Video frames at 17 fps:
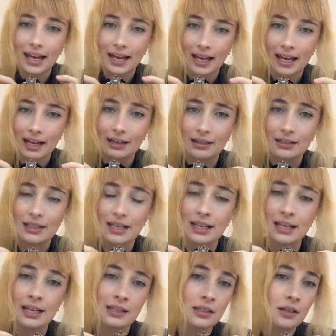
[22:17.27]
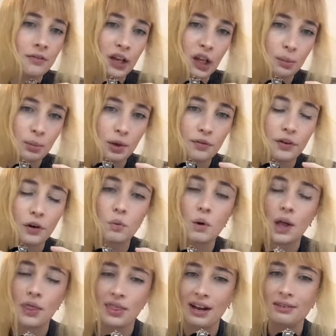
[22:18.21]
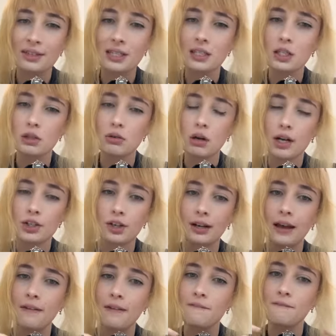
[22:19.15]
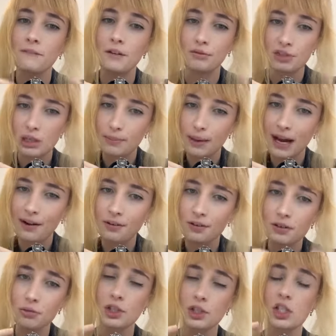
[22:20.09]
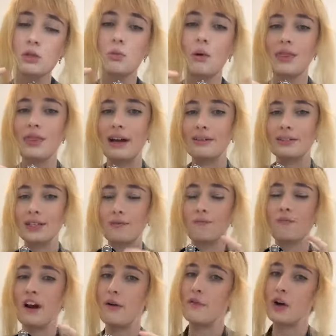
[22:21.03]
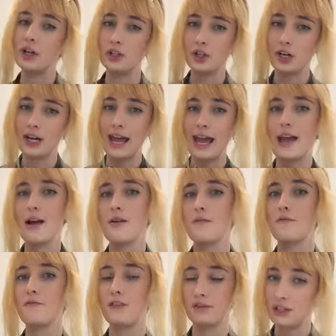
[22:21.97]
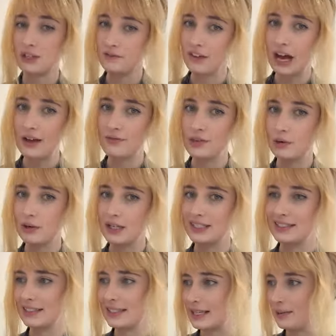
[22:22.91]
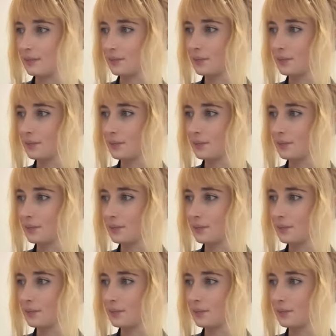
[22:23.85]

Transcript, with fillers: and it is available for 1,250 pounds, which is 1,555 USD.